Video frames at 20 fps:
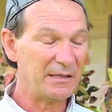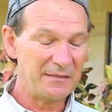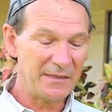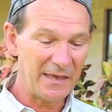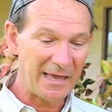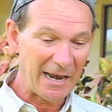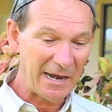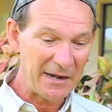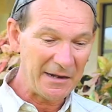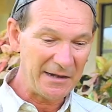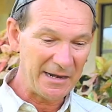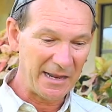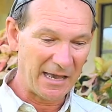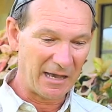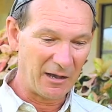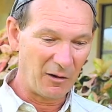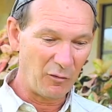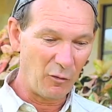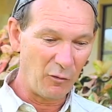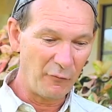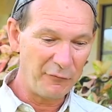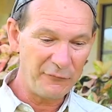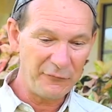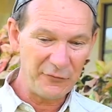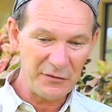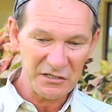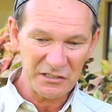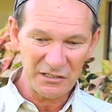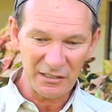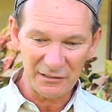There are now
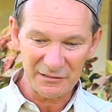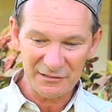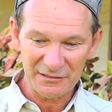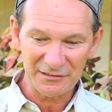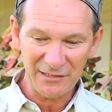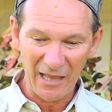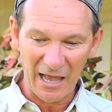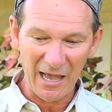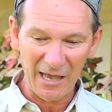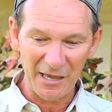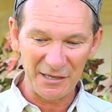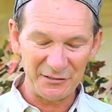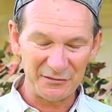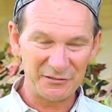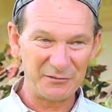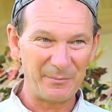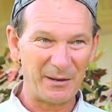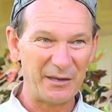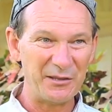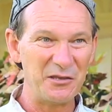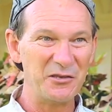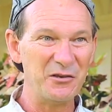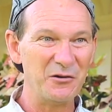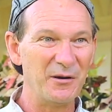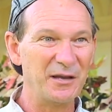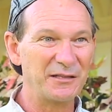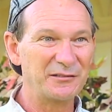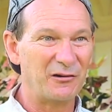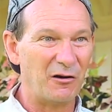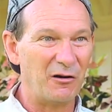official signs by the
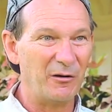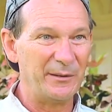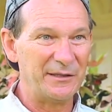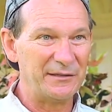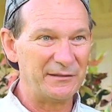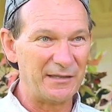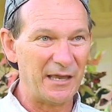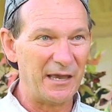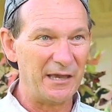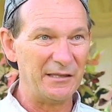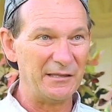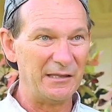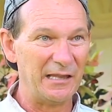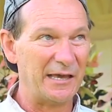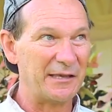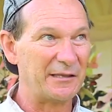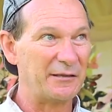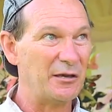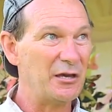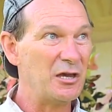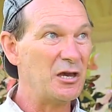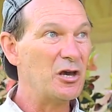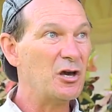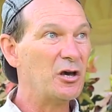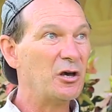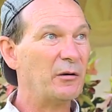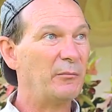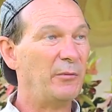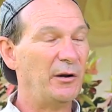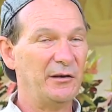U.S. government saying like,
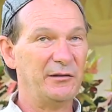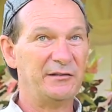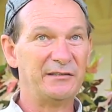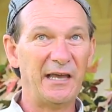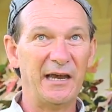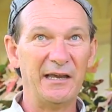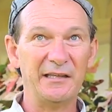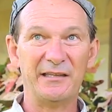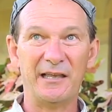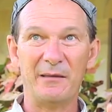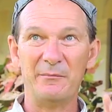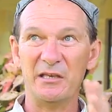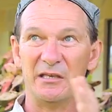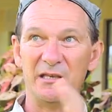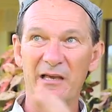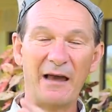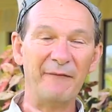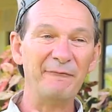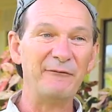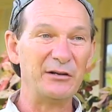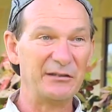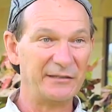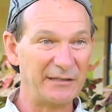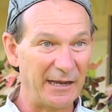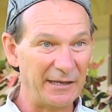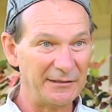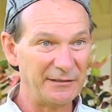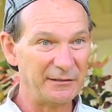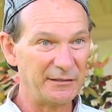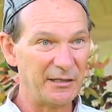well, signs I mean
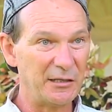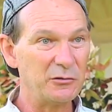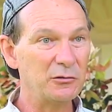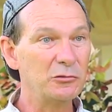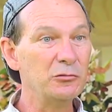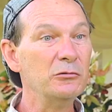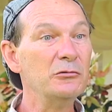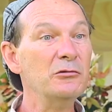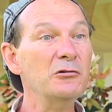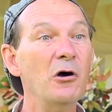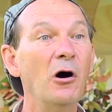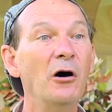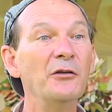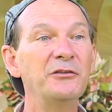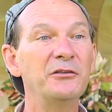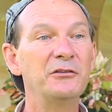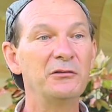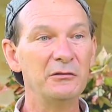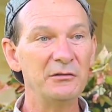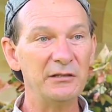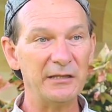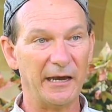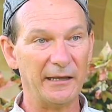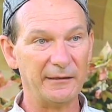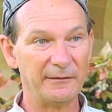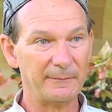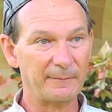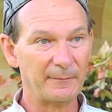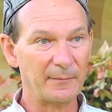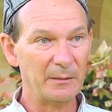advertising say do not do
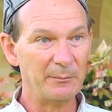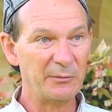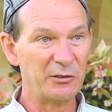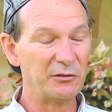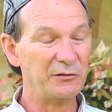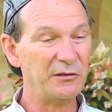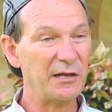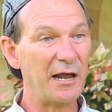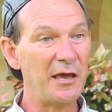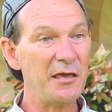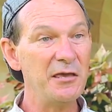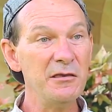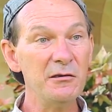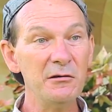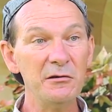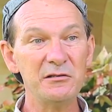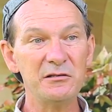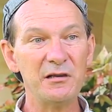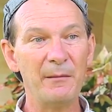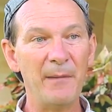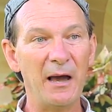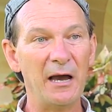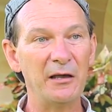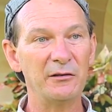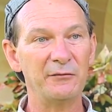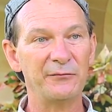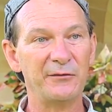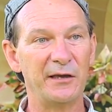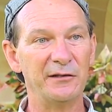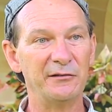that because there are huge
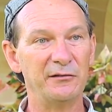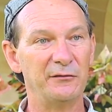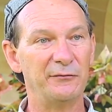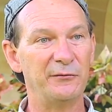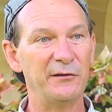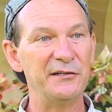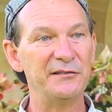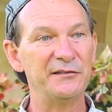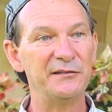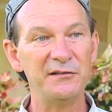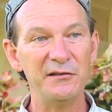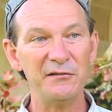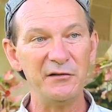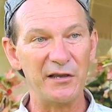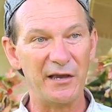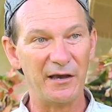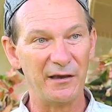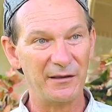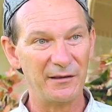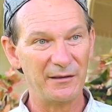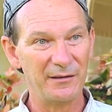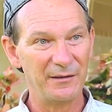amount of cases of listeria